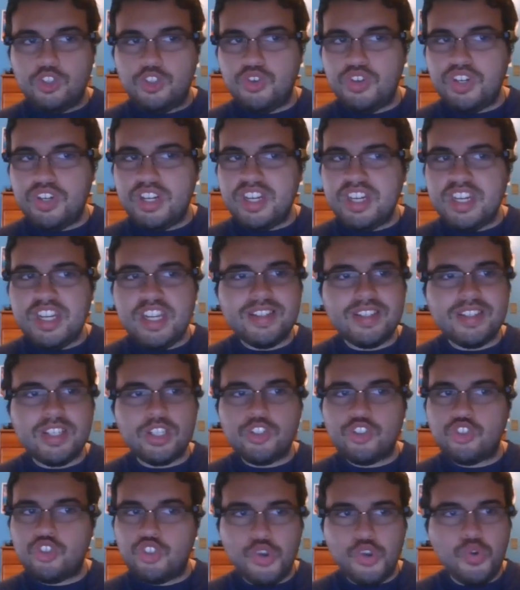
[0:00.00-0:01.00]
you didn't need
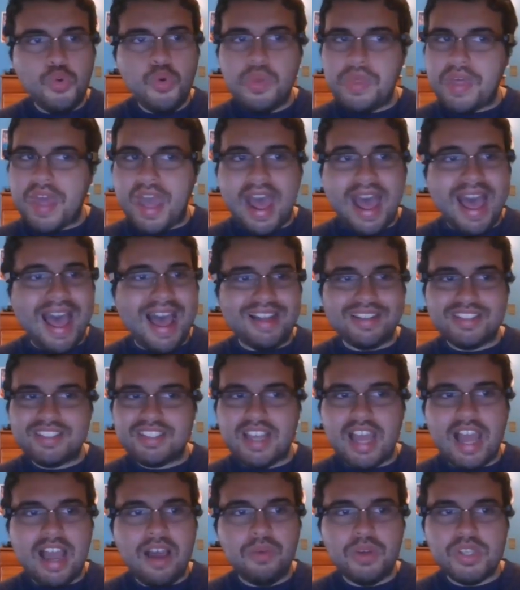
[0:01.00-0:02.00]
to do that.
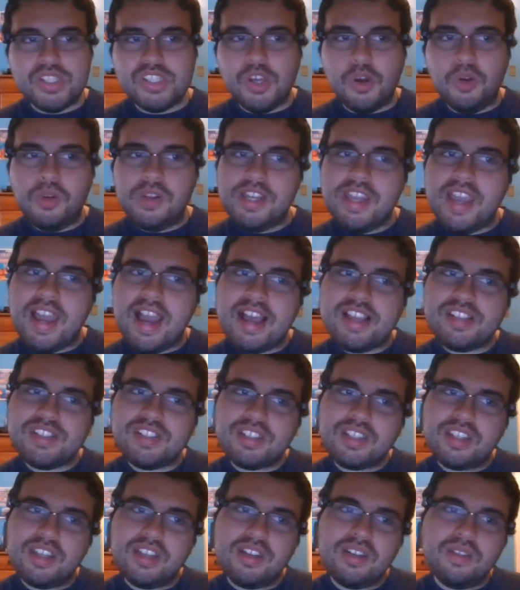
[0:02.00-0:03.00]
I was only
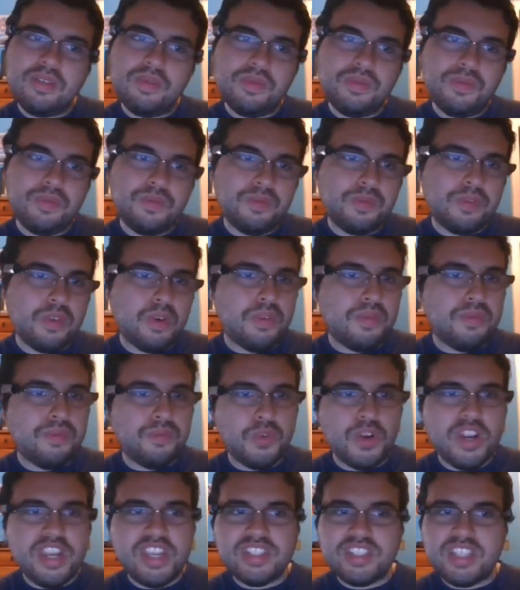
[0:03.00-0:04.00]
asking for a
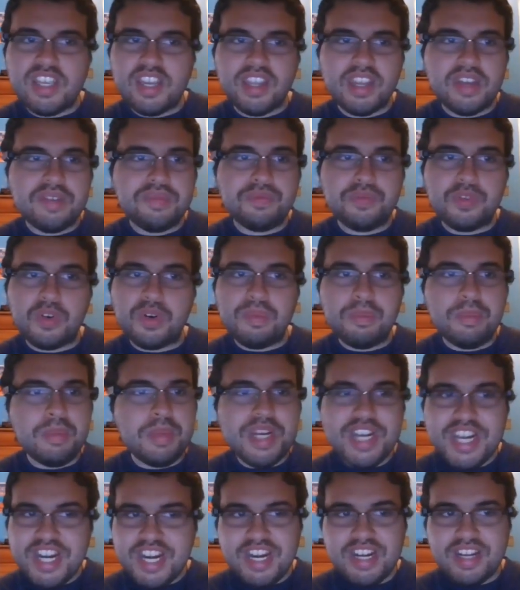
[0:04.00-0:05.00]
free ticket for
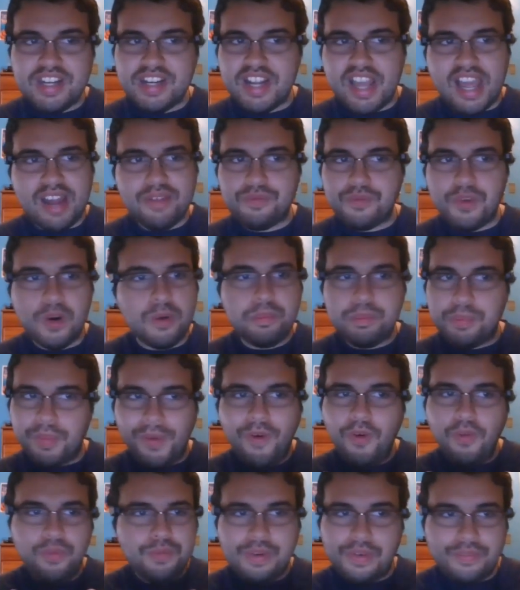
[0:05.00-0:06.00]
me, not for
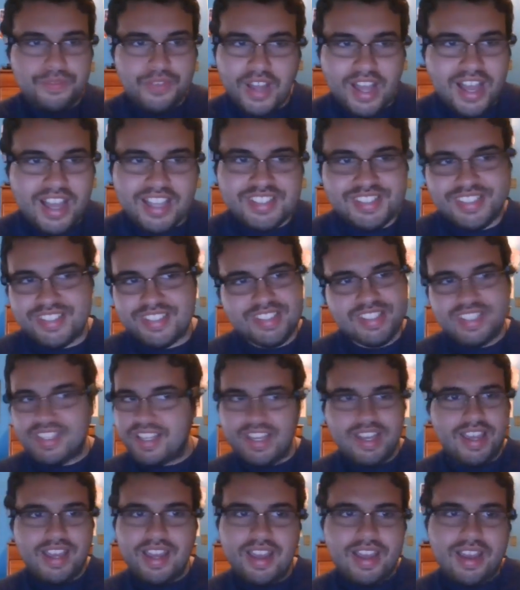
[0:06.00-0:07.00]
both of us.
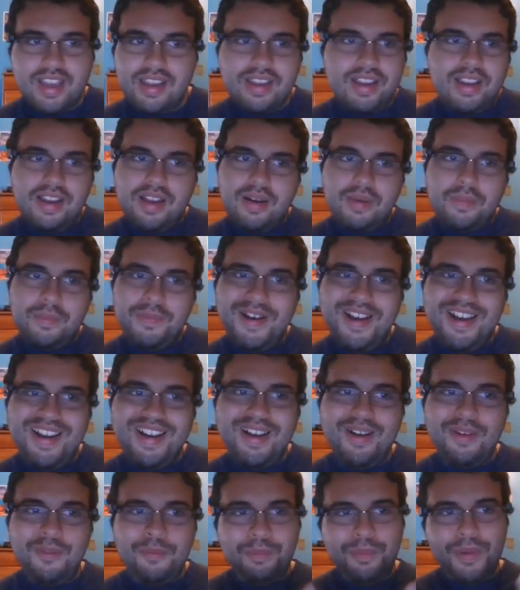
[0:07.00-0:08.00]

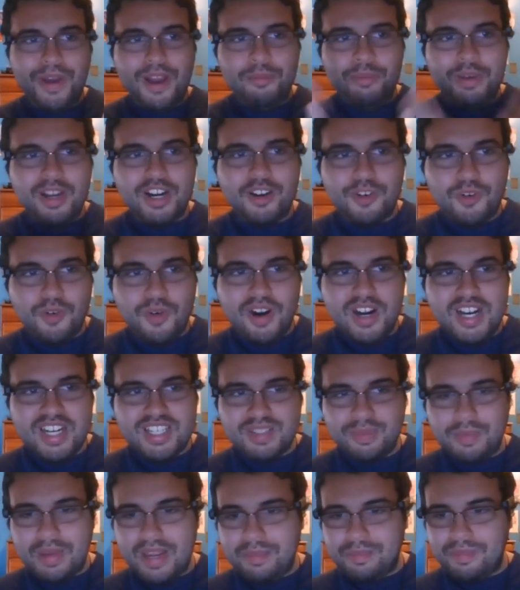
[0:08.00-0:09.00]
But of
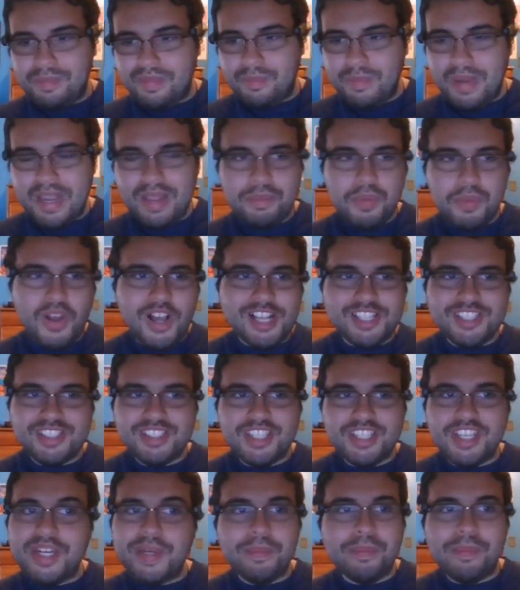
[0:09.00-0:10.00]
course, my boss
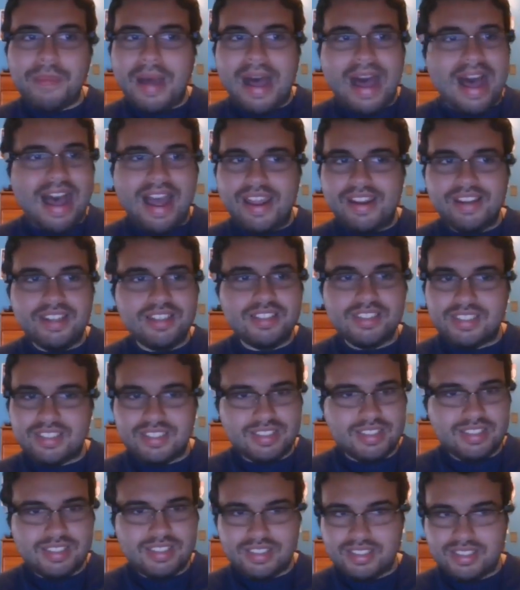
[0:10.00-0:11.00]
didn't mind,
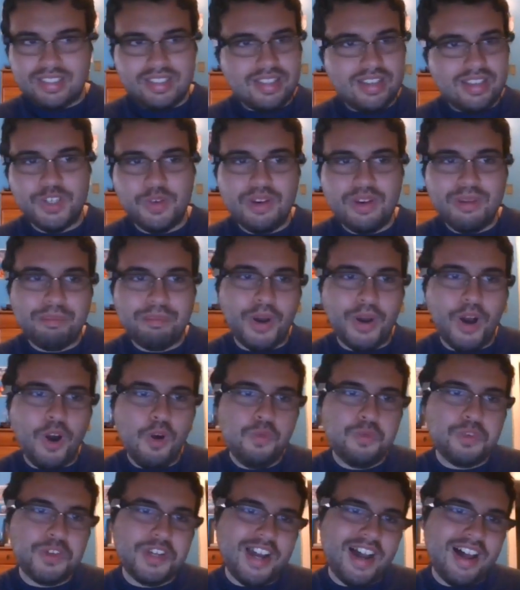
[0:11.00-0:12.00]
so we
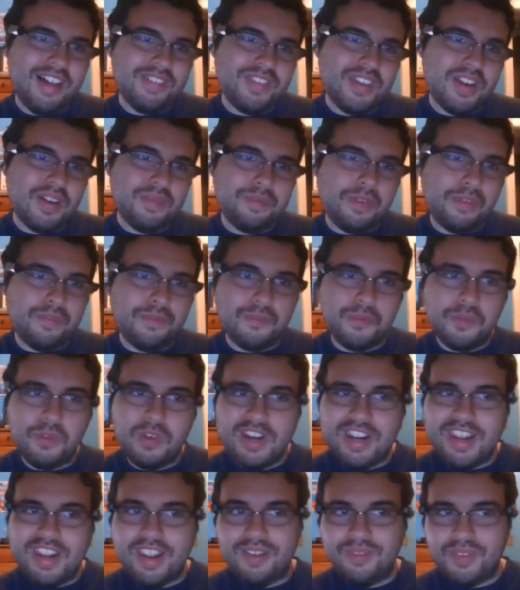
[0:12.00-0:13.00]
both got there for
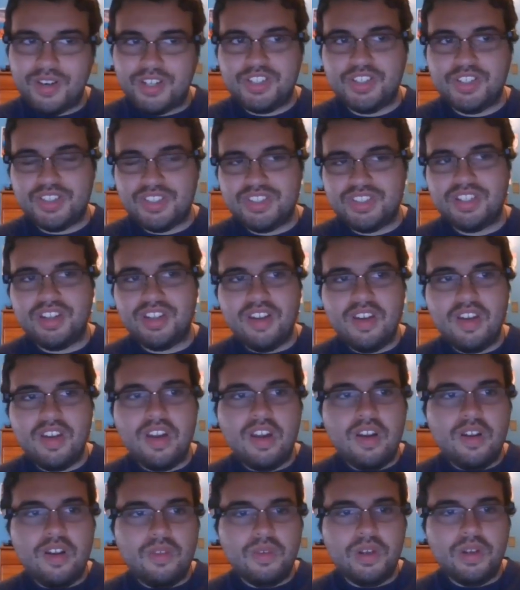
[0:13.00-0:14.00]
free, which is
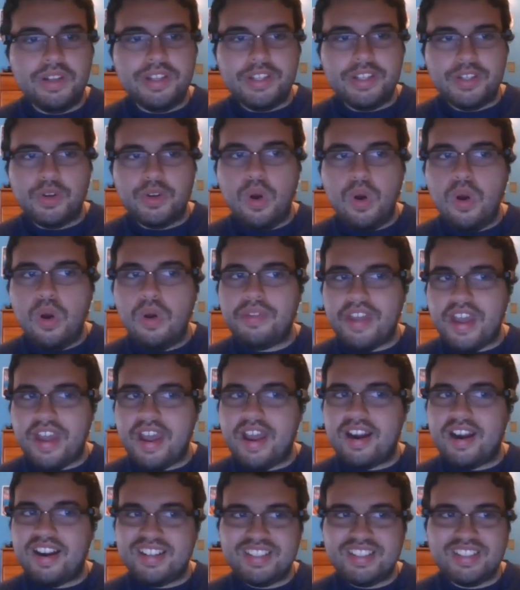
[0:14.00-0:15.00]
really cool
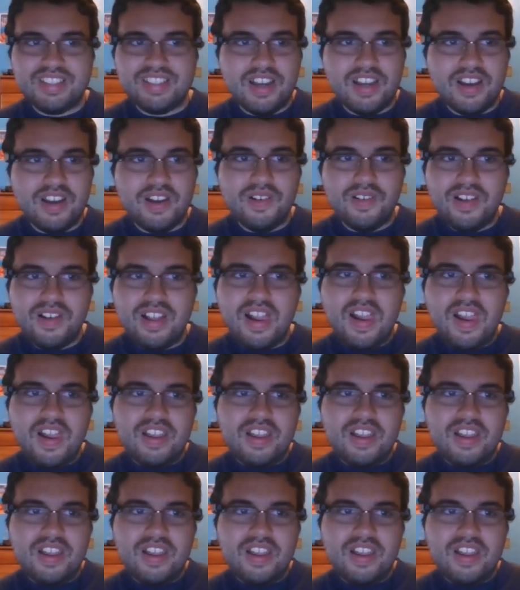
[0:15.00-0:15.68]
there. So